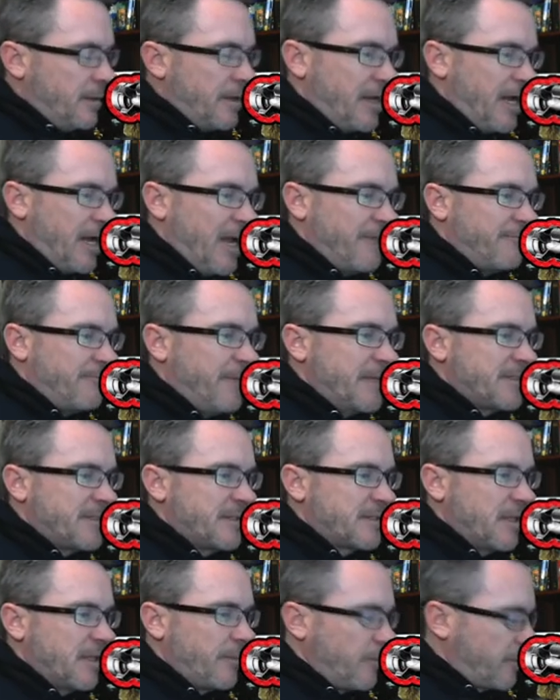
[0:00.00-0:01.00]
I messed
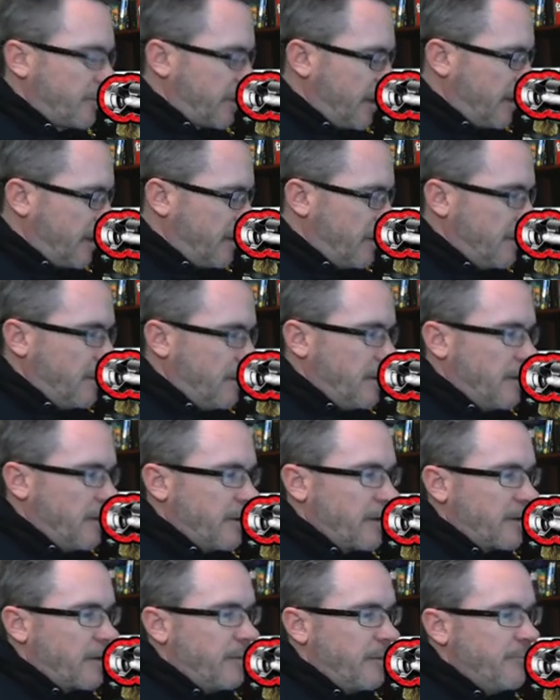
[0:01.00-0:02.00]
this up. Okay.
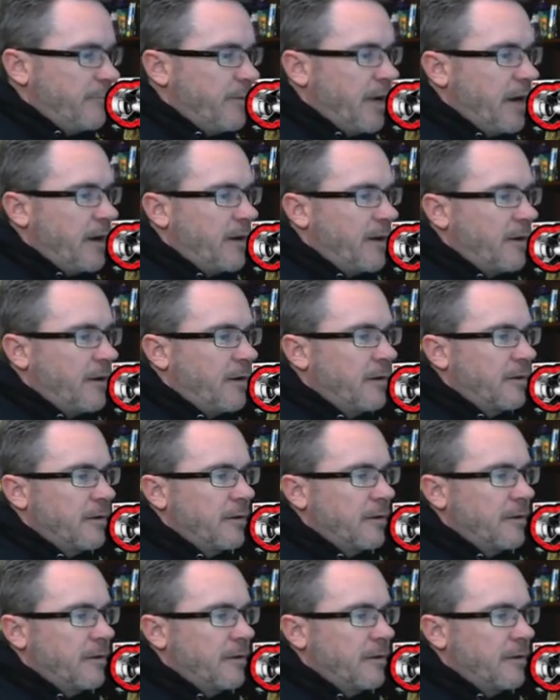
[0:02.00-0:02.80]
Compare.